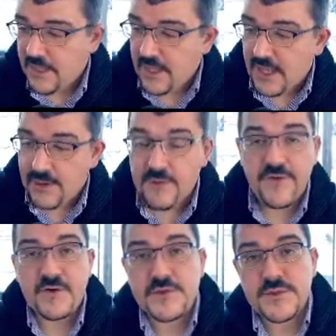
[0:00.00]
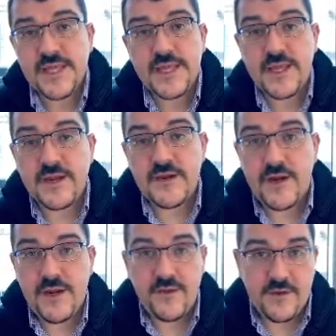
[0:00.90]
And we've also seen
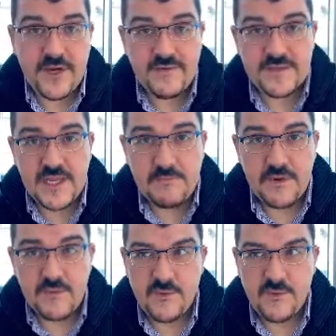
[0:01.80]
another kind of statement,